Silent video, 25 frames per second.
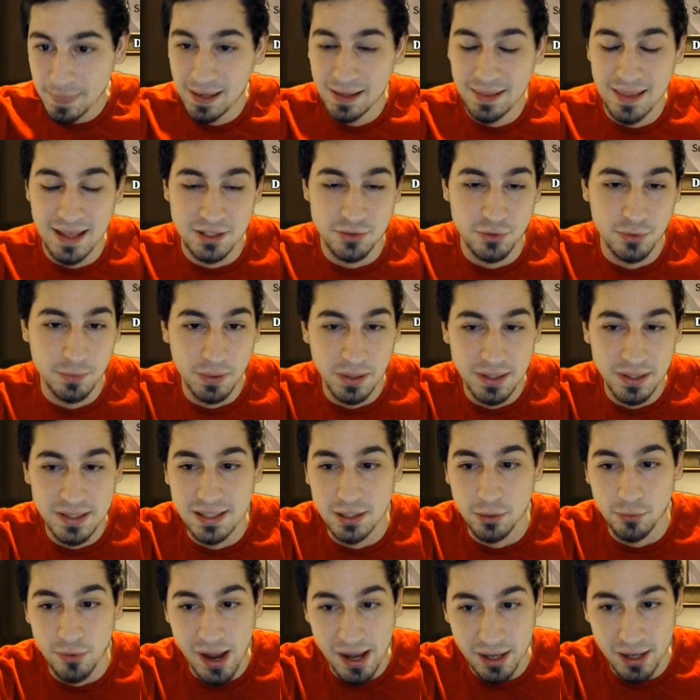And that's
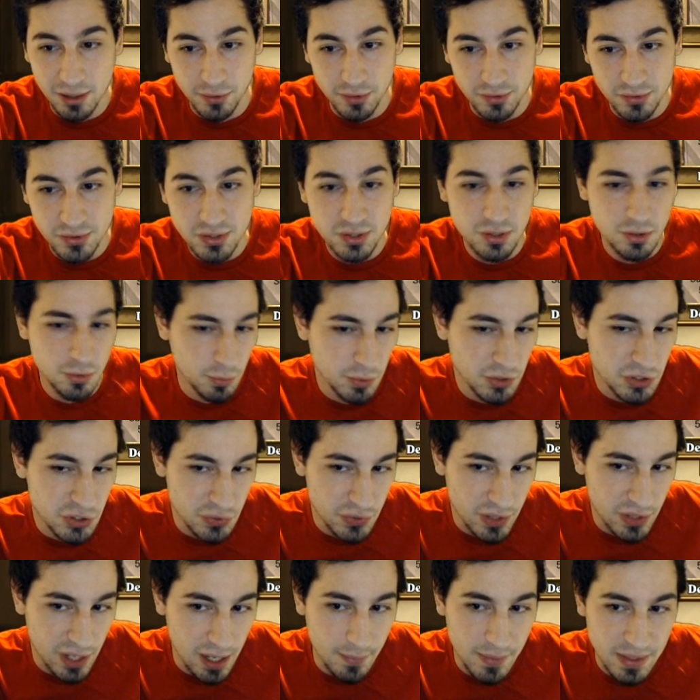replacing a Ragnaros with
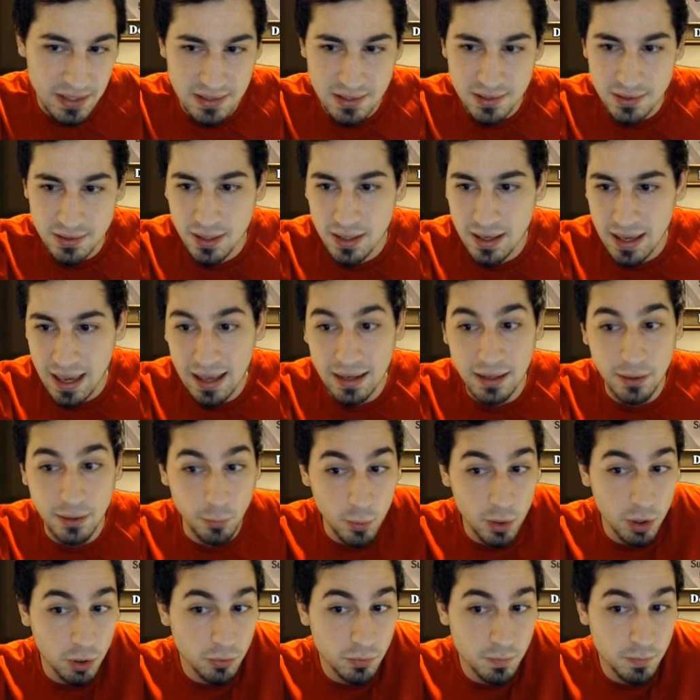2 commons. And
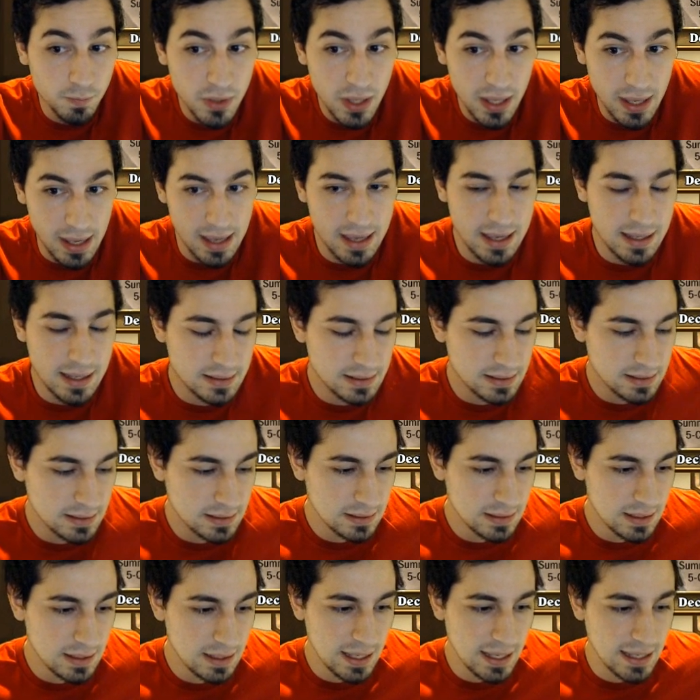
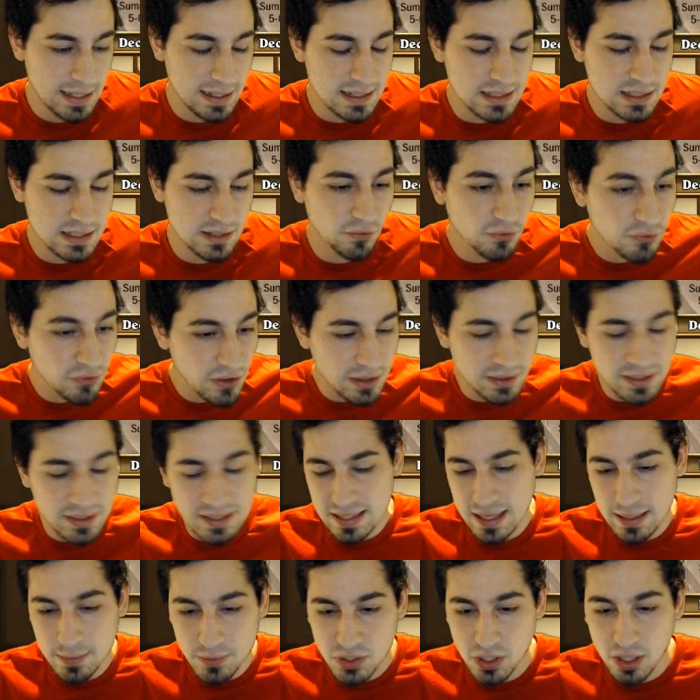it doesn't fit the
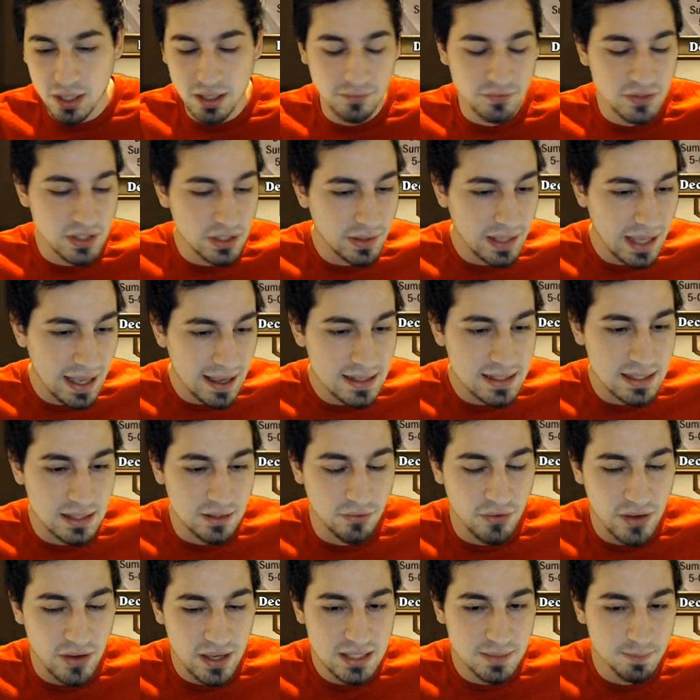same slot of dealing 8 to
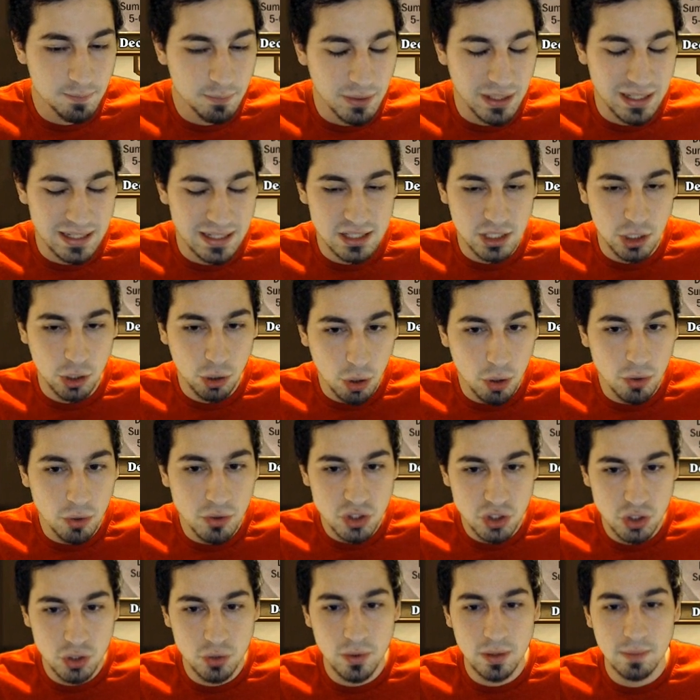the face, but it's
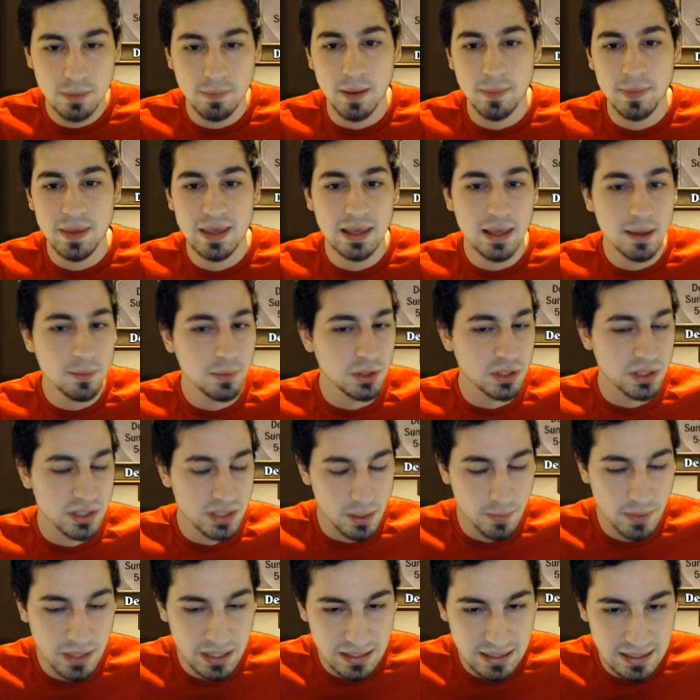close to it by being able to
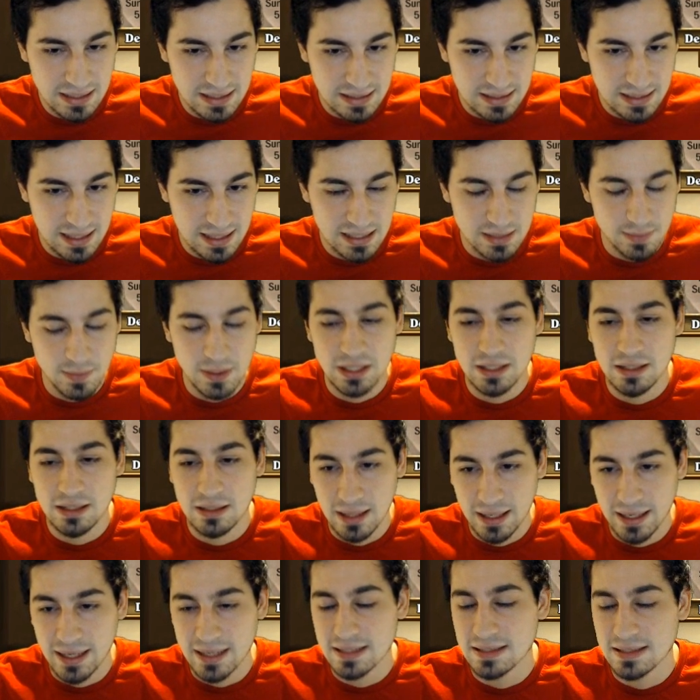summon a decent sized minion.
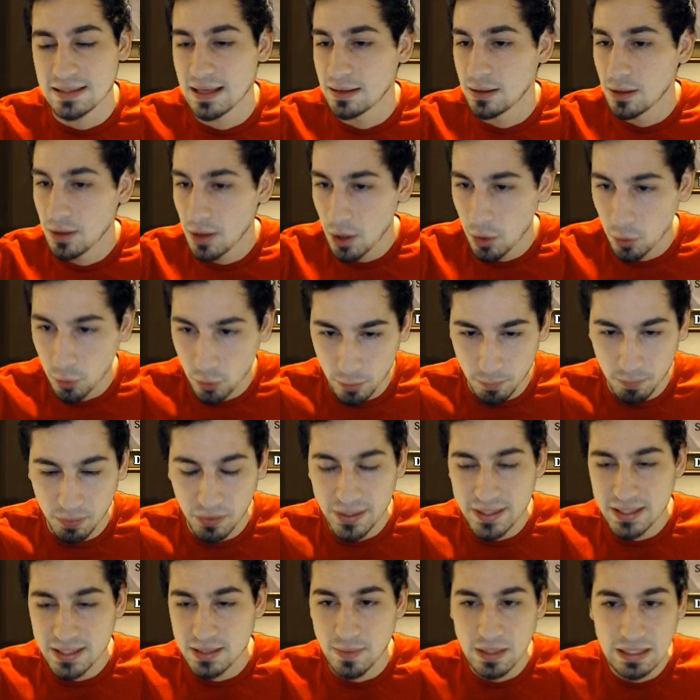Like I said,
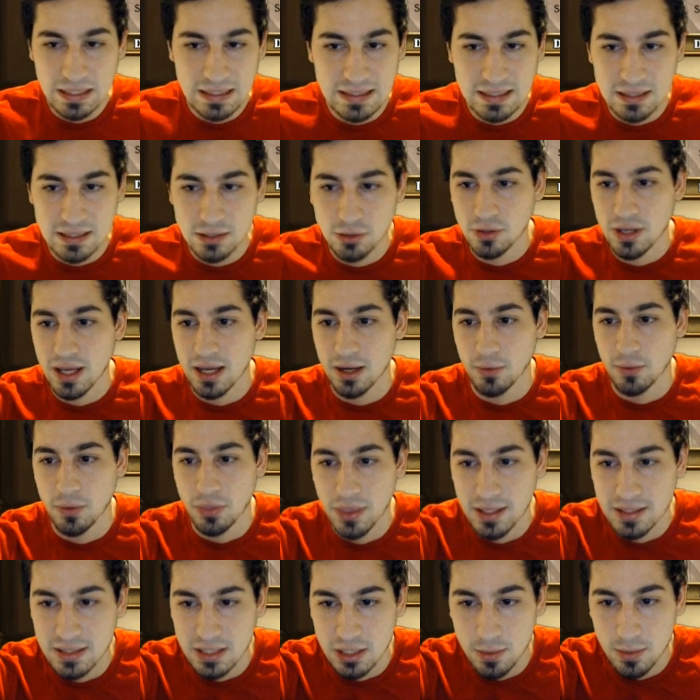replace minions in your deck with
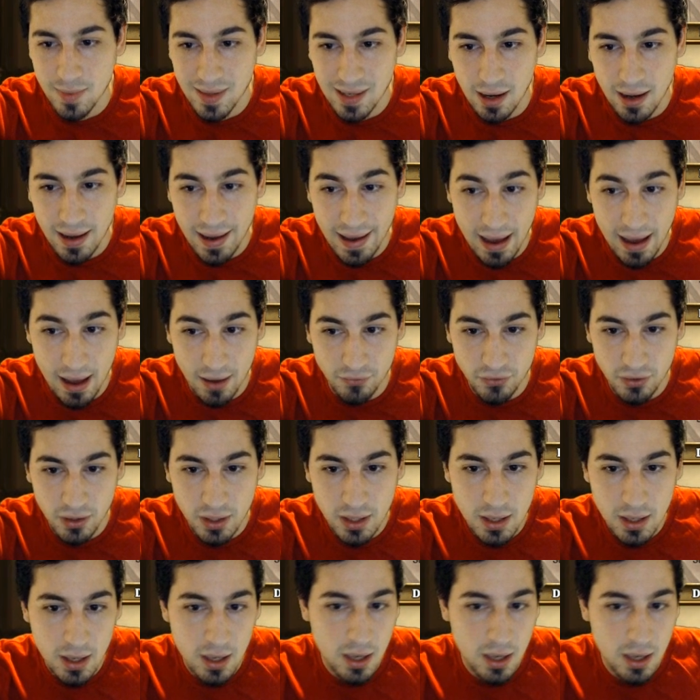things that you may not have.